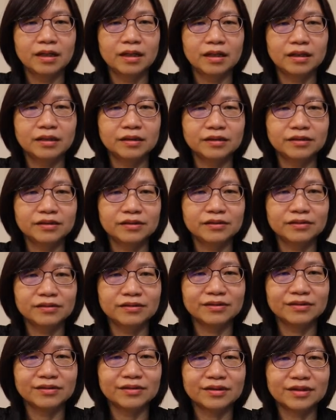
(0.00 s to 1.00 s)
And
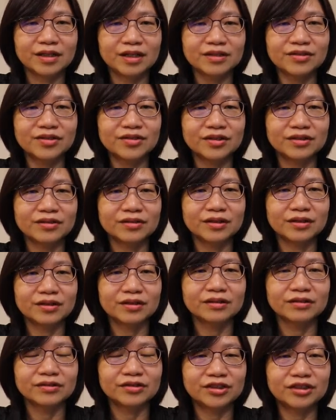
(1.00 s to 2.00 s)
dust
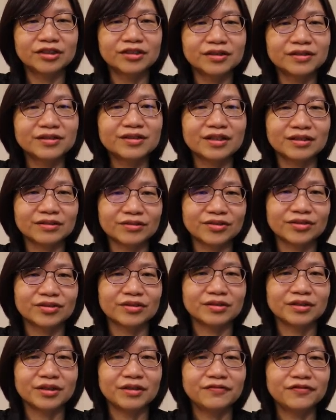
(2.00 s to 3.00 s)
and dirt and dust.
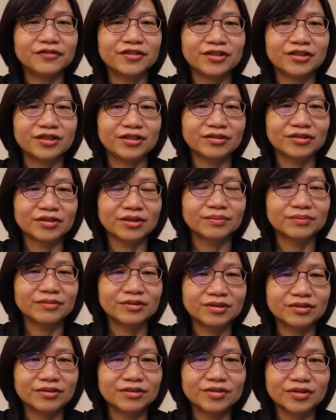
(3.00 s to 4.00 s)
If there are some
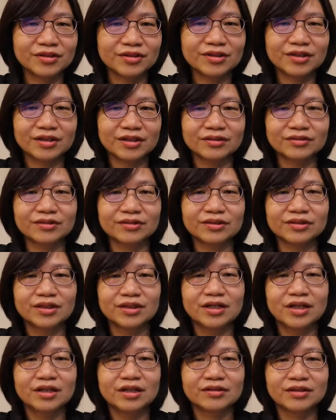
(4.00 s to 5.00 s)
dirt and
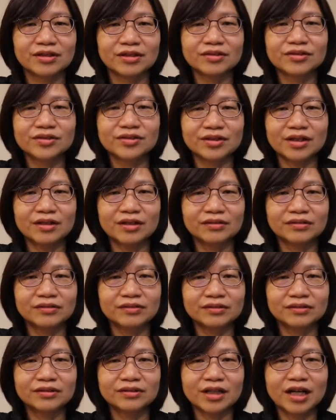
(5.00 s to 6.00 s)
dust on
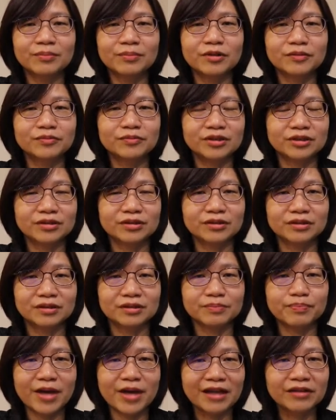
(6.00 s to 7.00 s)
top of the
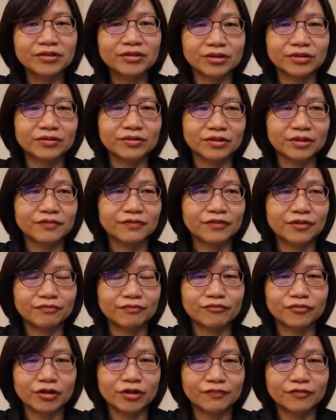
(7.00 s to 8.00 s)
panel,
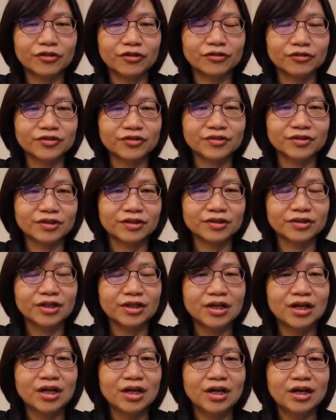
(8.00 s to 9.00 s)
of course the
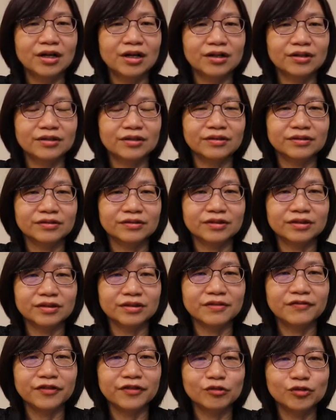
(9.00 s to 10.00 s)

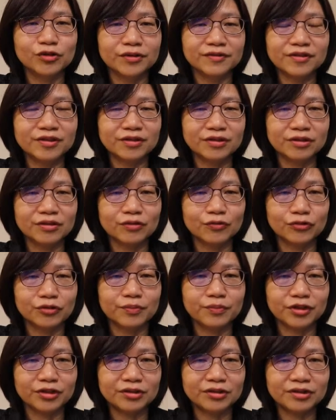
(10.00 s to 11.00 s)
efficiency will
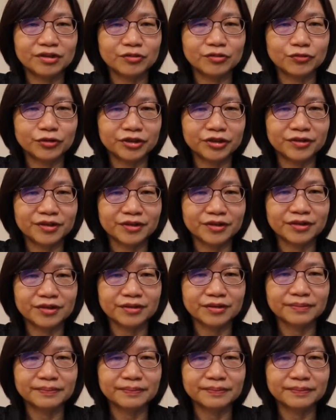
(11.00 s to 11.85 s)
be degraded.